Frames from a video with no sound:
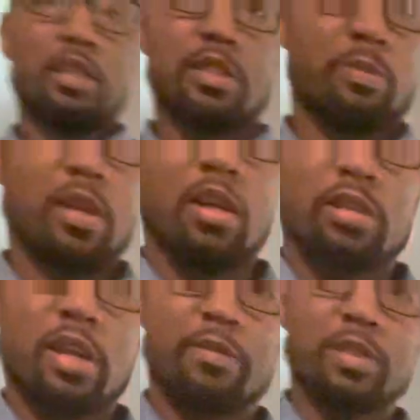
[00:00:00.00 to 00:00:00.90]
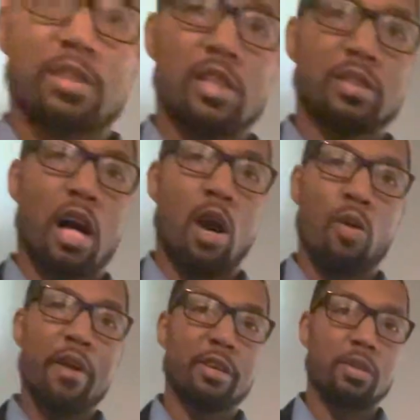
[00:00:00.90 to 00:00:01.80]
just been hooked ever since.
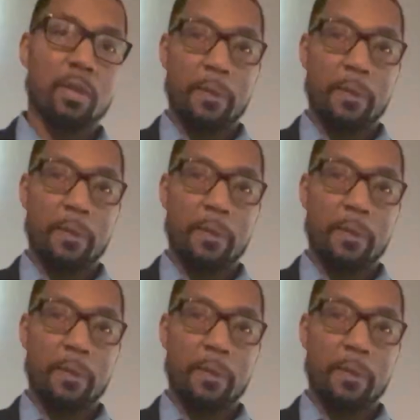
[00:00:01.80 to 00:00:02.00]
However,